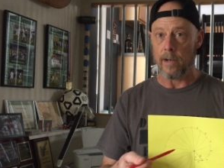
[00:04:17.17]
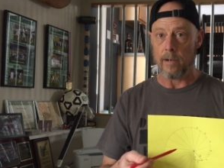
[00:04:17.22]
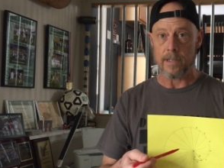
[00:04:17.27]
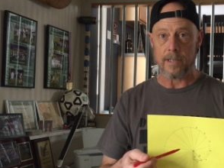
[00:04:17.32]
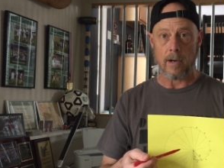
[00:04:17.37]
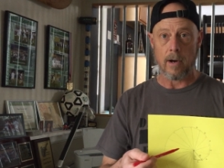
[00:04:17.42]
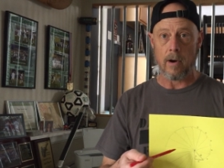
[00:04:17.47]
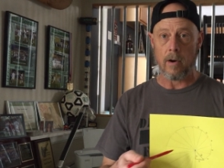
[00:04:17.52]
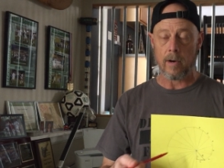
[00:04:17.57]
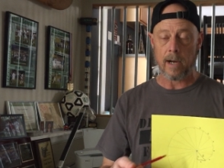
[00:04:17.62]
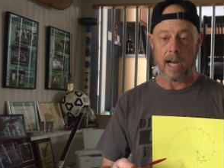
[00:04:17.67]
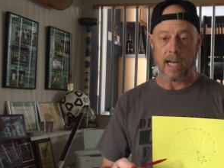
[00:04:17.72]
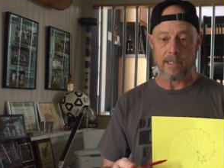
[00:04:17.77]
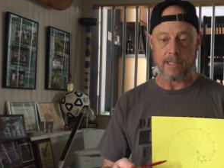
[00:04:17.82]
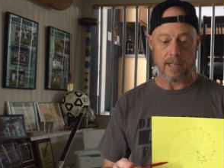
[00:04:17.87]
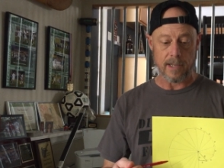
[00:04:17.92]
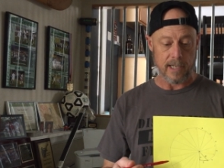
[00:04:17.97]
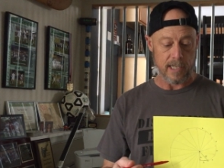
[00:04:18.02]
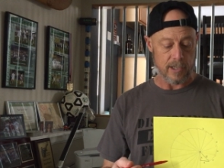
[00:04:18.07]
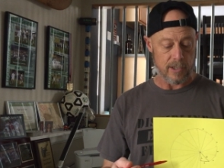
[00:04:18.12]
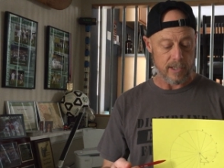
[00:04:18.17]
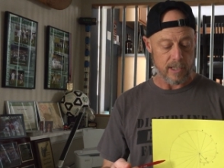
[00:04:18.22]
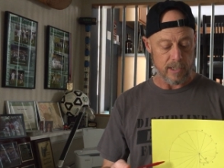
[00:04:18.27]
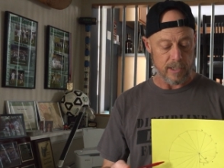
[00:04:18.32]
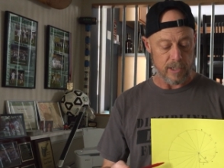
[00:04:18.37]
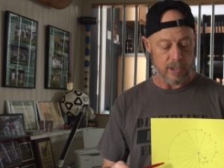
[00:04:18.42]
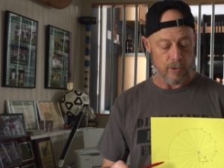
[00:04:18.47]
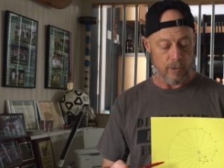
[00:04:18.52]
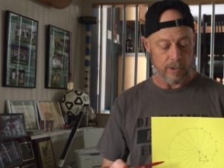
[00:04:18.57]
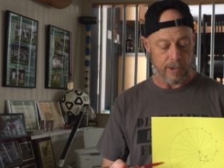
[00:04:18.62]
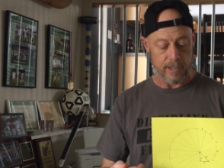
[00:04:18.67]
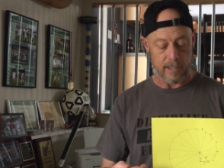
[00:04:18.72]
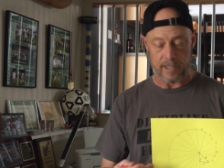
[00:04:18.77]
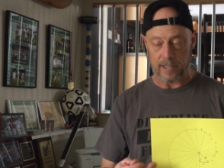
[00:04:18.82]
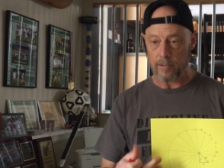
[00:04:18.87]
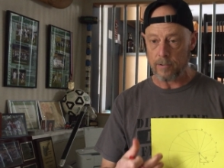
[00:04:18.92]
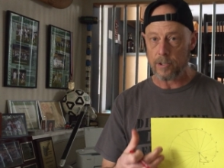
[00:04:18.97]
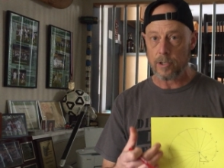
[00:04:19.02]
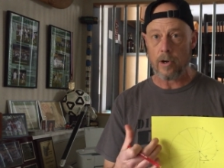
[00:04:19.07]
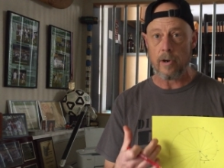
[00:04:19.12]
There's all kinds of things you can do with this.
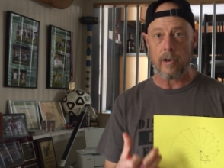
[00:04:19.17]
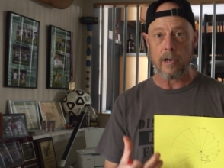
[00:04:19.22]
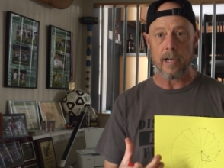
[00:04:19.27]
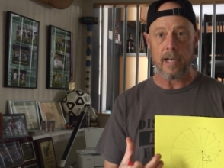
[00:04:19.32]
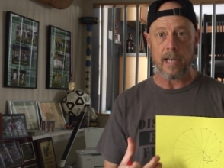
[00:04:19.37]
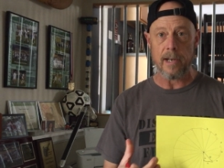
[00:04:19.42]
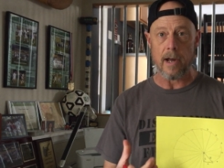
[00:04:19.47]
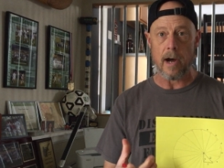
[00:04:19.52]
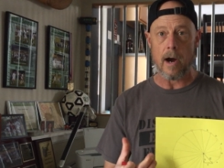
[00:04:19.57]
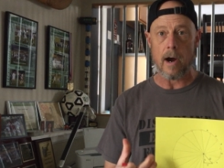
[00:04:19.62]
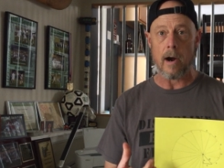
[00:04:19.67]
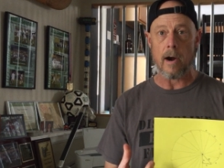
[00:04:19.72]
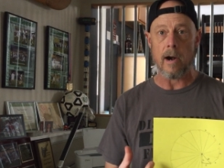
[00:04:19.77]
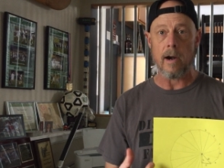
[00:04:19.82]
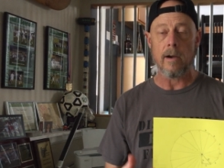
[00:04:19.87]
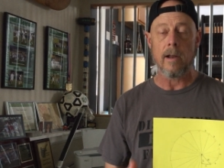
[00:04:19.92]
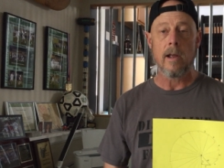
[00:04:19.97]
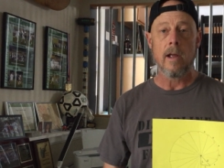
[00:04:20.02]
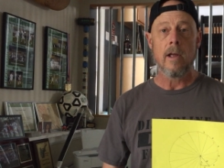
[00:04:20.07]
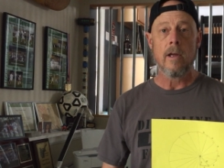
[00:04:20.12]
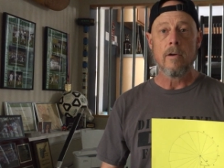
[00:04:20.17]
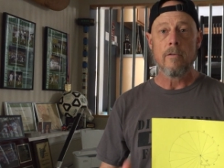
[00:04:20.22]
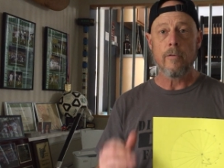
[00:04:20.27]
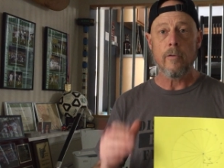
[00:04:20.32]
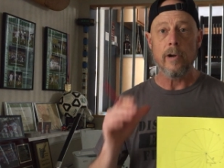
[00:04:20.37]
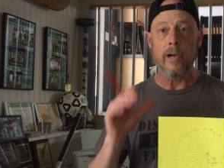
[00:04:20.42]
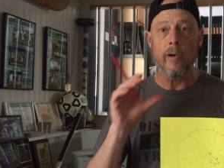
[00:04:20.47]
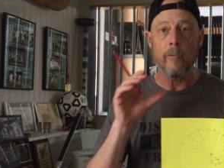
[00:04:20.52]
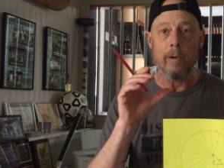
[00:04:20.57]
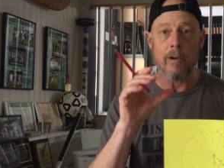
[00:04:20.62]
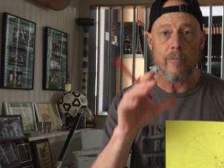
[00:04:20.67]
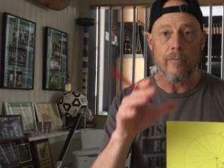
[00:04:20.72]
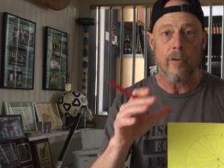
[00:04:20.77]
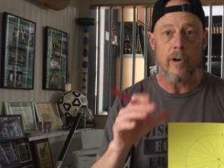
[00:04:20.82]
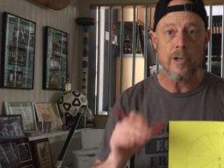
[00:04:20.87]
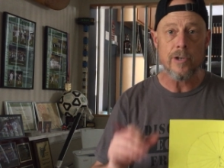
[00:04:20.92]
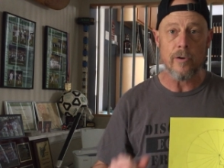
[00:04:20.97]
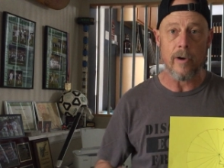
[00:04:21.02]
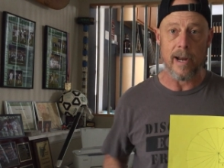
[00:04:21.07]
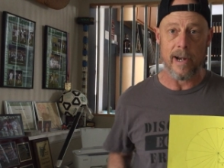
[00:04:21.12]
So turn it into art for your
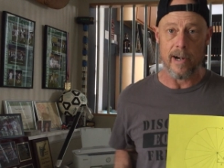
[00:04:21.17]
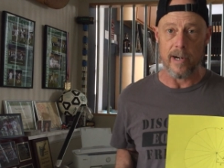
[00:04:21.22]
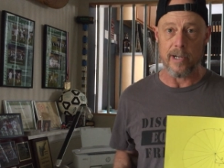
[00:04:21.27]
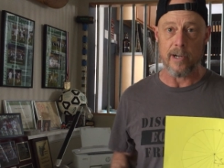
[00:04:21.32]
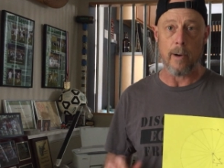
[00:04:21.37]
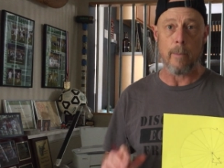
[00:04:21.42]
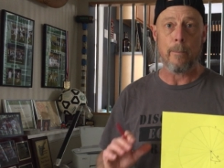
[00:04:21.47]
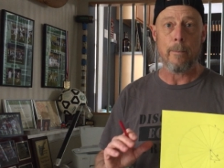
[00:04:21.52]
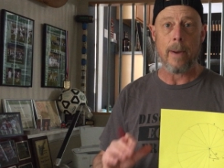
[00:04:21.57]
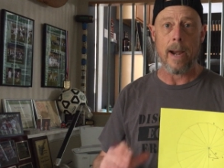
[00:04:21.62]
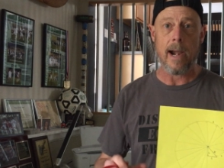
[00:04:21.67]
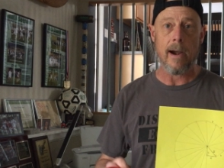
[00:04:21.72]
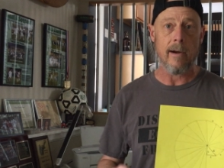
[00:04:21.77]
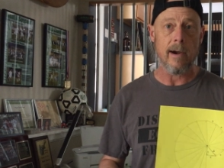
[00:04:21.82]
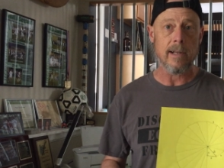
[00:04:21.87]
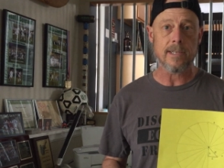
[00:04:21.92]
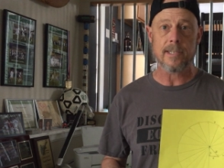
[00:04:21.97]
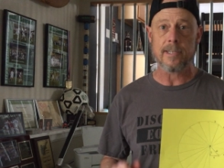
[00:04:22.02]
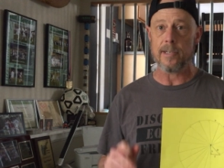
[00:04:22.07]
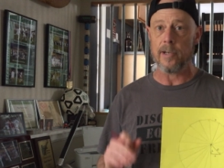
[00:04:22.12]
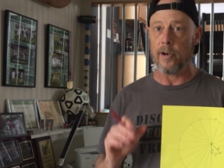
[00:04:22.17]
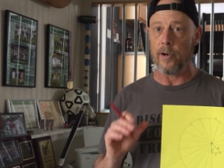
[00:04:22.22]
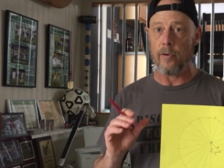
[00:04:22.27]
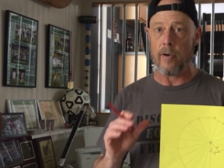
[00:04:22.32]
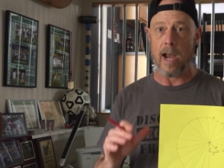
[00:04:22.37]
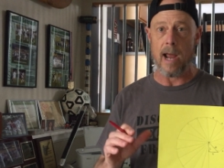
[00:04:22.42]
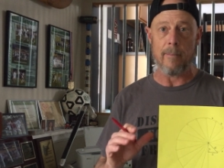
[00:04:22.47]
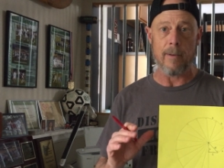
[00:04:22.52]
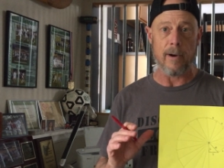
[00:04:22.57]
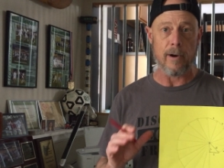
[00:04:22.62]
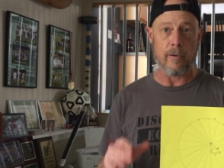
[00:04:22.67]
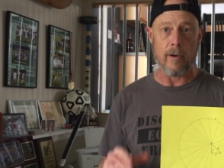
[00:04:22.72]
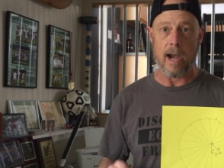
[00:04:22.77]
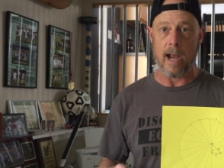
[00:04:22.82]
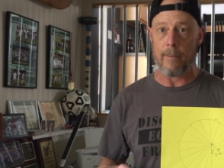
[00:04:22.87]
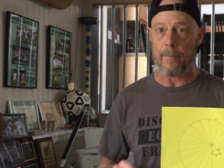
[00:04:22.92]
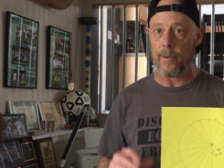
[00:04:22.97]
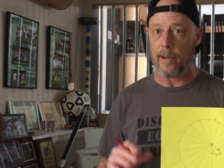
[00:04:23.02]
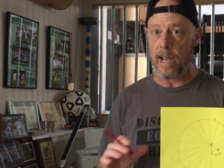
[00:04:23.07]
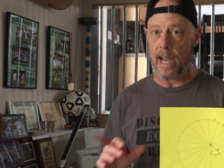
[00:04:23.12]
refrigerator. Your parents, your grandma,
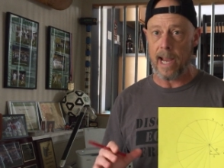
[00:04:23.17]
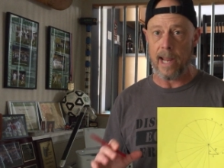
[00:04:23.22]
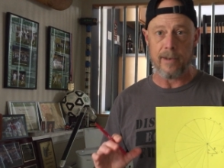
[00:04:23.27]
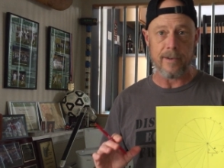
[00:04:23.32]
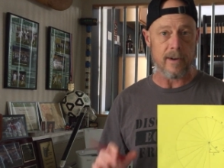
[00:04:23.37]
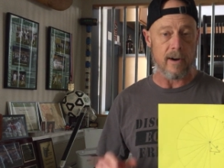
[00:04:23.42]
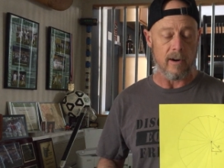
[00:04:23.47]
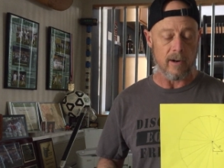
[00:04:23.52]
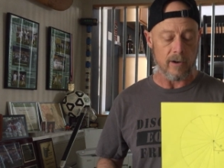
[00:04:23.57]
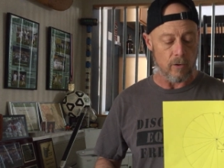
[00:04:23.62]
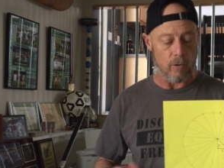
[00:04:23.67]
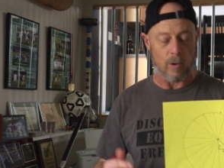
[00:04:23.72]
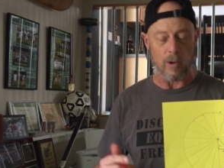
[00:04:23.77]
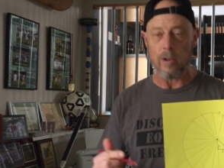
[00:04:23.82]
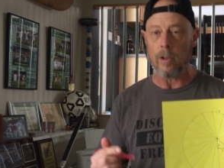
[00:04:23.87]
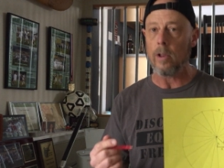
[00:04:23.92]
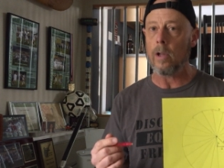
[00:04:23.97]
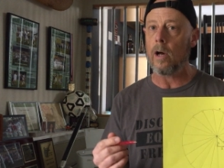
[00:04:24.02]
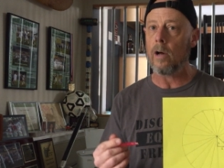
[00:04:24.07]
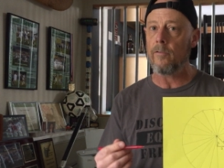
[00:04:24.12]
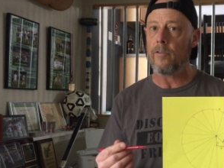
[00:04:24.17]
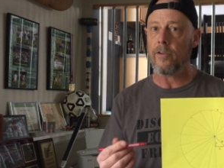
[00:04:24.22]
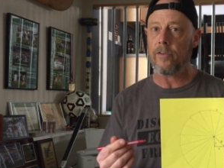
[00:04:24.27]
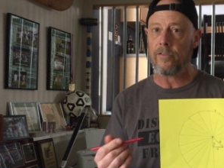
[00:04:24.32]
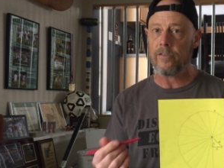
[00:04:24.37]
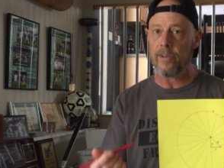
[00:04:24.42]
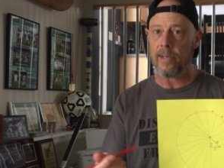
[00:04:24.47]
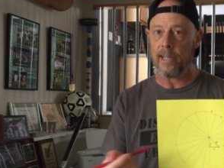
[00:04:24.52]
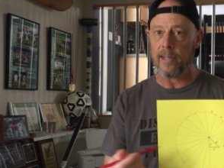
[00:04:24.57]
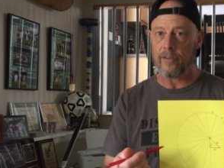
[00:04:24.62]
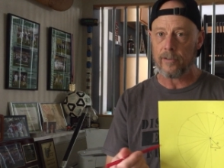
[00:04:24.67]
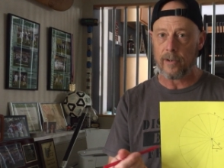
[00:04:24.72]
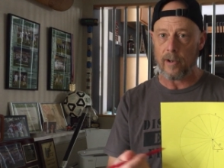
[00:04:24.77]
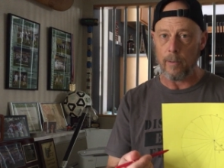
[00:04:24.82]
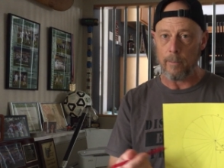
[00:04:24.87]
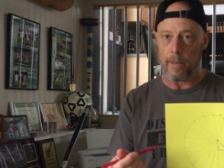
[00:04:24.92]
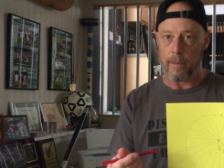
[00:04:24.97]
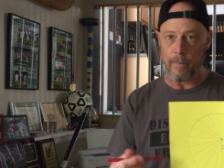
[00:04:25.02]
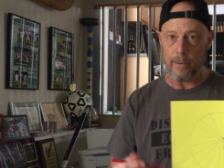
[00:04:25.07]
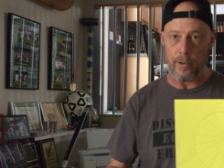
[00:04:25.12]
grandpa, aunt, uncle will love to see it. It's
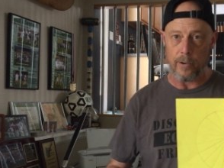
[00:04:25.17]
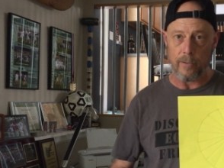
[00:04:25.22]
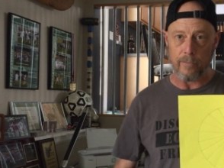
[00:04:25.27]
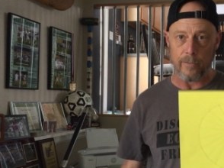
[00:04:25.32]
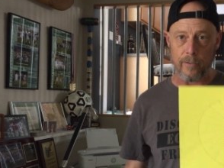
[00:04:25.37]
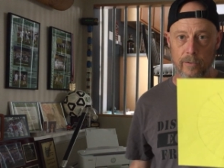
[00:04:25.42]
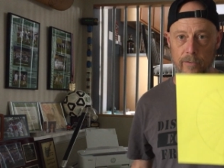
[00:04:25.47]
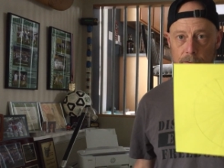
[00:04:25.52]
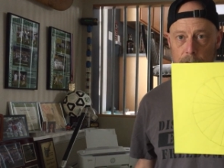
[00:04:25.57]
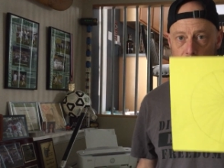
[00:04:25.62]
going to be beautiful.